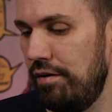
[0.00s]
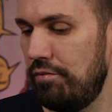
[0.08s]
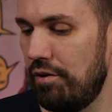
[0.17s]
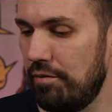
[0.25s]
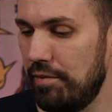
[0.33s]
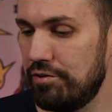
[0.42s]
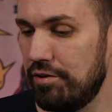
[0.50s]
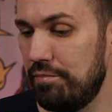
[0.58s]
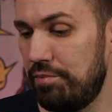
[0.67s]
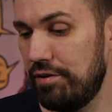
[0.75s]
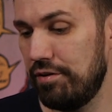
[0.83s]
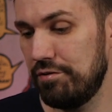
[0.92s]
We want to make sure to
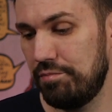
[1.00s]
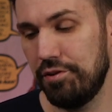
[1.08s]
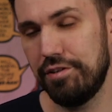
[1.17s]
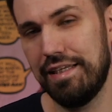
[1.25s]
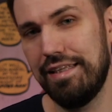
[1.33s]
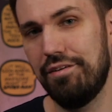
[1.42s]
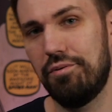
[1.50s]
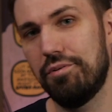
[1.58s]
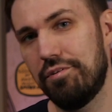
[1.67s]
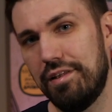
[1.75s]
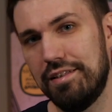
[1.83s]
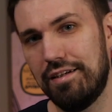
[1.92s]
put those books in the
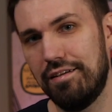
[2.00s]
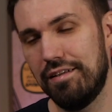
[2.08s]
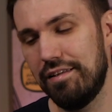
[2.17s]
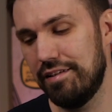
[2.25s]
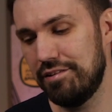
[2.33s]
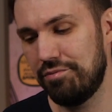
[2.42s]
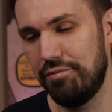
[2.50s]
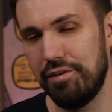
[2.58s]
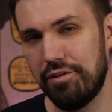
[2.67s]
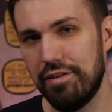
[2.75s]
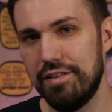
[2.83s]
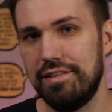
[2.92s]
order that's on the list when we
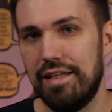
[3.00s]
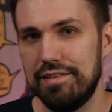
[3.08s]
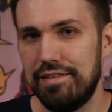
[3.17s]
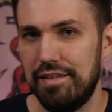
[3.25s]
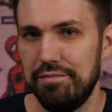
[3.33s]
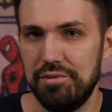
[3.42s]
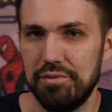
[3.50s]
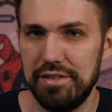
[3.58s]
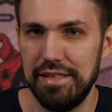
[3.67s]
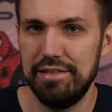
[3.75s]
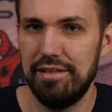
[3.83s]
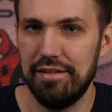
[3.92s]
go to this next step, so it's
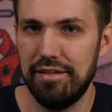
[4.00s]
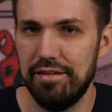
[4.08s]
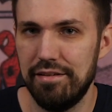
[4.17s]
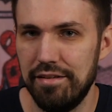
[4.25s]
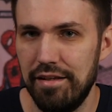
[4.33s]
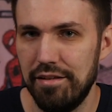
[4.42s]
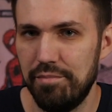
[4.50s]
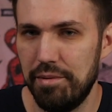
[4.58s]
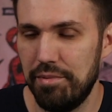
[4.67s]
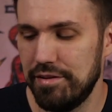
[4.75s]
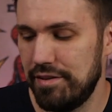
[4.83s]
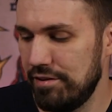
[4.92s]
easy on the
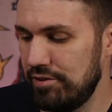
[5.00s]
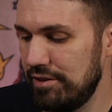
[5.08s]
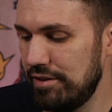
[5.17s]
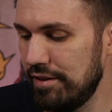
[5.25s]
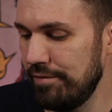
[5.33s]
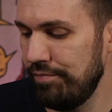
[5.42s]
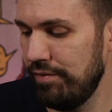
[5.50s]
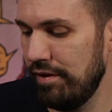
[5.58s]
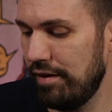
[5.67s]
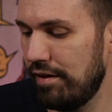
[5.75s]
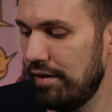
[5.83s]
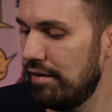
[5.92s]
people at CGC
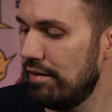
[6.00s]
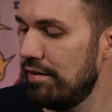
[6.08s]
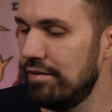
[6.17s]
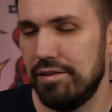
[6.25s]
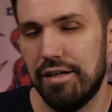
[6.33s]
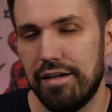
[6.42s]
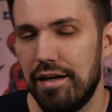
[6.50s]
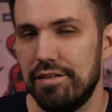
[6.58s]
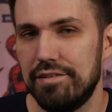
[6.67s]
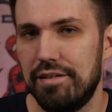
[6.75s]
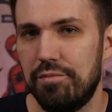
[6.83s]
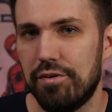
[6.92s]
and does not
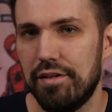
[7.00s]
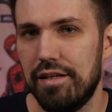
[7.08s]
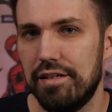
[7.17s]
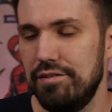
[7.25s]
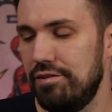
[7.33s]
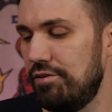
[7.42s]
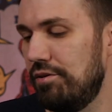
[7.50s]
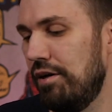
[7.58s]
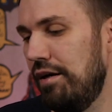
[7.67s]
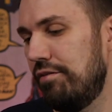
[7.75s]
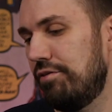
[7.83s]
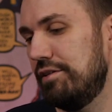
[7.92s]
cause any more delays. So
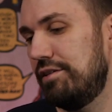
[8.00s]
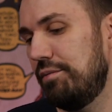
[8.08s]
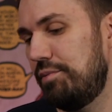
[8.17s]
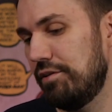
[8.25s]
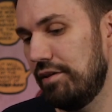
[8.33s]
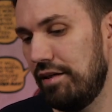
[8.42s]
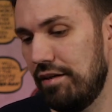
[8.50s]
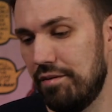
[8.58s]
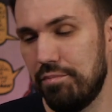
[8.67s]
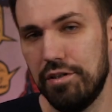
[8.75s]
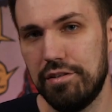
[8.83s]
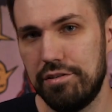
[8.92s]
for this step, you'll need
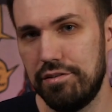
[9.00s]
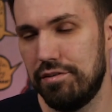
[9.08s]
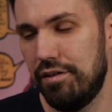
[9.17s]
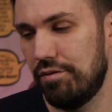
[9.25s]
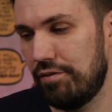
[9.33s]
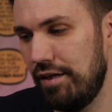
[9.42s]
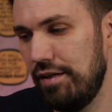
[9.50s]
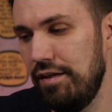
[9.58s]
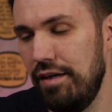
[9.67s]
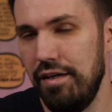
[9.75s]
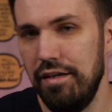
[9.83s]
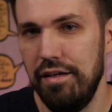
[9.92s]
the books
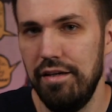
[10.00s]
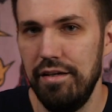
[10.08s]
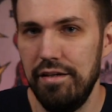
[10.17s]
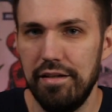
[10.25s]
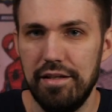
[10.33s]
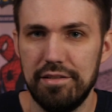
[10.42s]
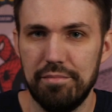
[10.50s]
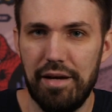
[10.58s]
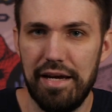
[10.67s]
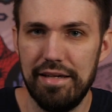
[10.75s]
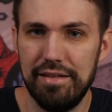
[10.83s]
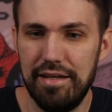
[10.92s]
already. You need some
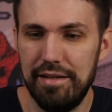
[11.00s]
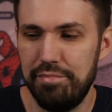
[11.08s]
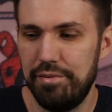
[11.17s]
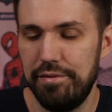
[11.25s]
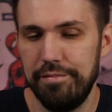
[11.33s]
packing tape.